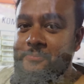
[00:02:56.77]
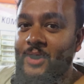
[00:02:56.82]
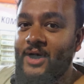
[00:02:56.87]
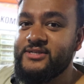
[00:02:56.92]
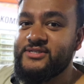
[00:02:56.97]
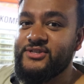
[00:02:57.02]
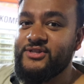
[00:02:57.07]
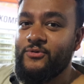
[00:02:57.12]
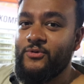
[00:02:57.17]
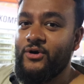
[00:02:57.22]

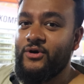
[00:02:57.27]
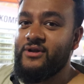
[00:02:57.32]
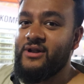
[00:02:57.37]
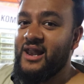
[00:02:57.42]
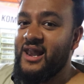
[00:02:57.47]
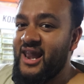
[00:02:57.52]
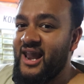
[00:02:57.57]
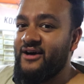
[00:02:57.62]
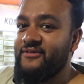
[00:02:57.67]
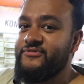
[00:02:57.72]
parts of the world
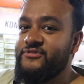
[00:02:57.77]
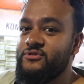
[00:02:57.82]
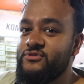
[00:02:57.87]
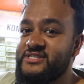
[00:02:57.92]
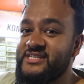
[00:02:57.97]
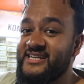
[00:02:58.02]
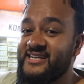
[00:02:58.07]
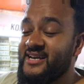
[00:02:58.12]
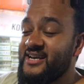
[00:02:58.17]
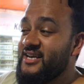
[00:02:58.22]
love
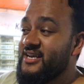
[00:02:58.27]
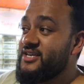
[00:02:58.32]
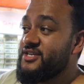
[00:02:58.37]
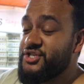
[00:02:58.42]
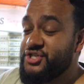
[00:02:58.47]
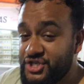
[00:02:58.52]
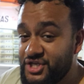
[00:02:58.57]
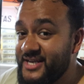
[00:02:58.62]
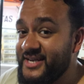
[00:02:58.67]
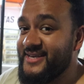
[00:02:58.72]
using
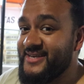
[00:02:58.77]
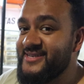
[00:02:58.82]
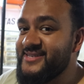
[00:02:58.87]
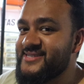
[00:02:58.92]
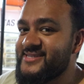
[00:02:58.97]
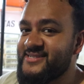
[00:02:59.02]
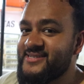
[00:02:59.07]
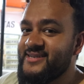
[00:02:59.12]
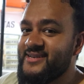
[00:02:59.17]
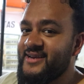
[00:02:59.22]

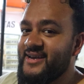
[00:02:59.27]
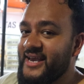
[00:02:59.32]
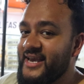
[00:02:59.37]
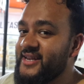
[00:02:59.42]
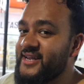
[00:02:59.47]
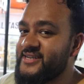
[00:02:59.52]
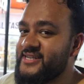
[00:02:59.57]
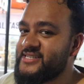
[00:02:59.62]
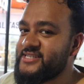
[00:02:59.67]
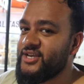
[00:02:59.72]
cheese in
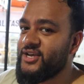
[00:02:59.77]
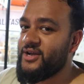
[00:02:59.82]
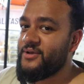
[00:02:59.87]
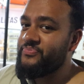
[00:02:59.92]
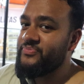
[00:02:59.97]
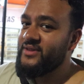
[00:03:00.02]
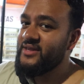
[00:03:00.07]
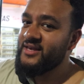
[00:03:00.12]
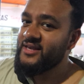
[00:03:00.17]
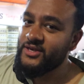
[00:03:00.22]
a dessert.
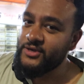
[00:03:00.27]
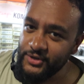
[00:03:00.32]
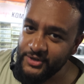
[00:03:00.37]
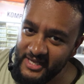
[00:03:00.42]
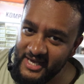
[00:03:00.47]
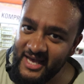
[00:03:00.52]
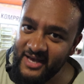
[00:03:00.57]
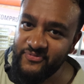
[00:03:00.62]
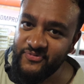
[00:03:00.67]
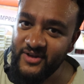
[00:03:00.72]

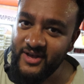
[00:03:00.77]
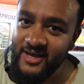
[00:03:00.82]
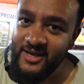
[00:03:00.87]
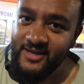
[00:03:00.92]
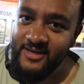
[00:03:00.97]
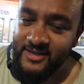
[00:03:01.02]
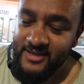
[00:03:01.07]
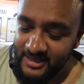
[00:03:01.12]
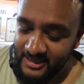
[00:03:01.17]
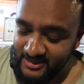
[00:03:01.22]
Kunafa
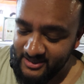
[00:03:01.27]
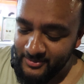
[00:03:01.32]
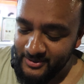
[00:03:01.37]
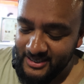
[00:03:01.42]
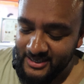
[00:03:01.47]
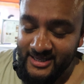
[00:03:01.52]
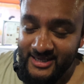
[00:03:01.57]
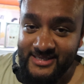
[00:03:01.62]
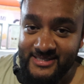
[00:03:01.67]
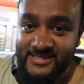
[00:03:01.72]
in the
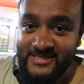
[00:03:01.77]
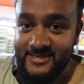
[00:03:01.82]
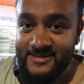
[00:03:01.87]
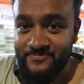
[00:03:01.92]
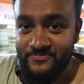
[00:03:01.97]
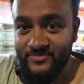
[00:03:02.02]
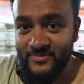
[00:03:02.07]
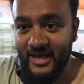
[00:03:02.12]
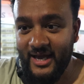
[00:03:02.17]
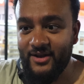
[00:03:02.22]
Middle East,
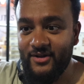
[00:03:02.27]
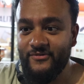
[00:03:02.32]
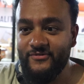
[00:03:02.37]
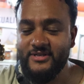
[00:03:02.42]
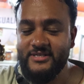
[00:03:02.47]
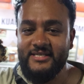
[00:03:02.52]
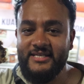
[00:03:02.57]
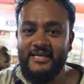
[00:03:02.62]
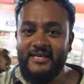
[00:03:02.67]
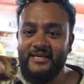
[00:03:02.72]
and
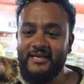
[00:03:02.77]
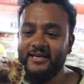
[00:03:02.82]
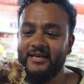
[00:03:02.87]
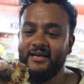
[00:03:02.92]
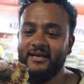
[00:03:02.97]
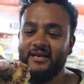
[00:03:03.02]
obviously